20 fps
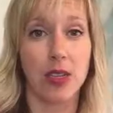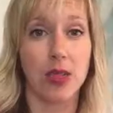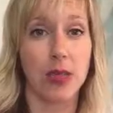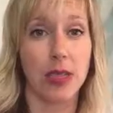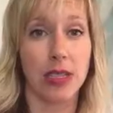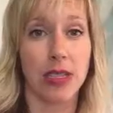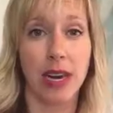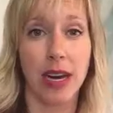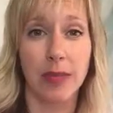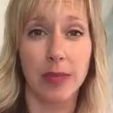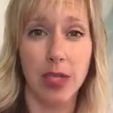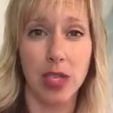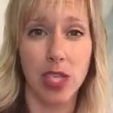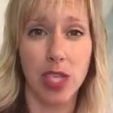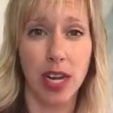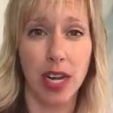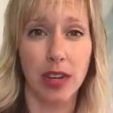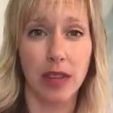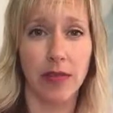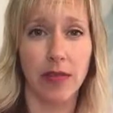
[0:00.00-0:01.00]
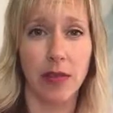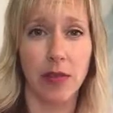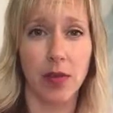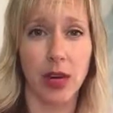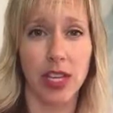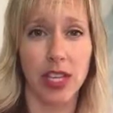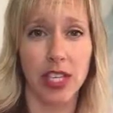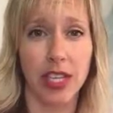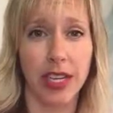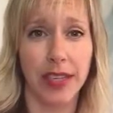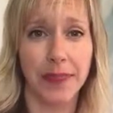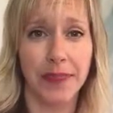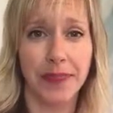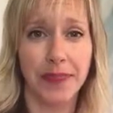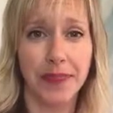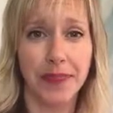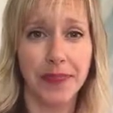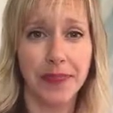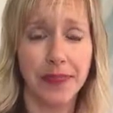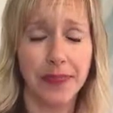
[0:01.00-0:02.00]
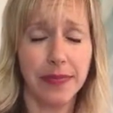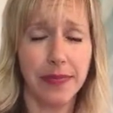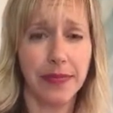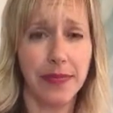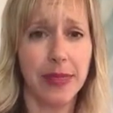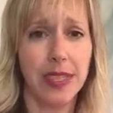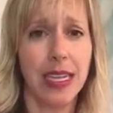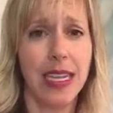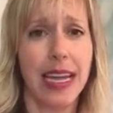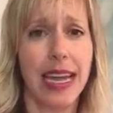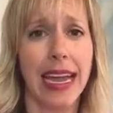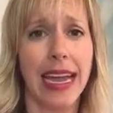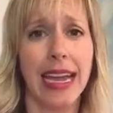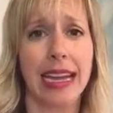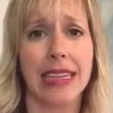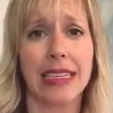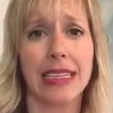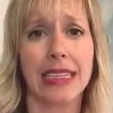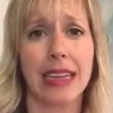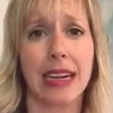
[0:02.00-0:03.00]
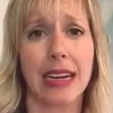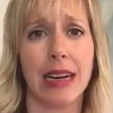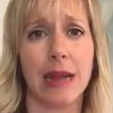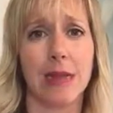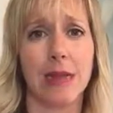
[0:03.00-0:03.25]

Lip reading: to adopt a child from Russia. And